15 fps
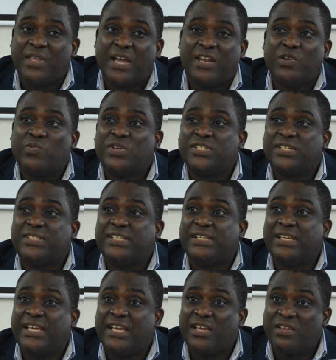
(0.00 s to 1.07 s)
And there was a
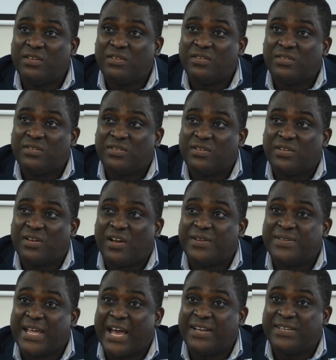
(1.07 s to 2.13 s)
delay on
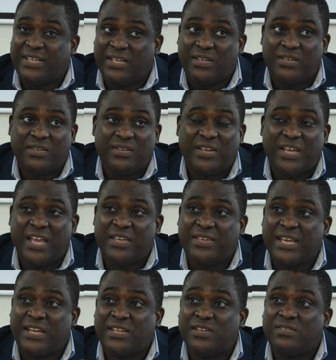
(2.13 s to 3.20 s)
that day in
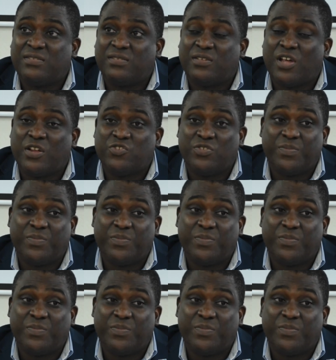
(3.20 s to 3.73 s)
getting laundry.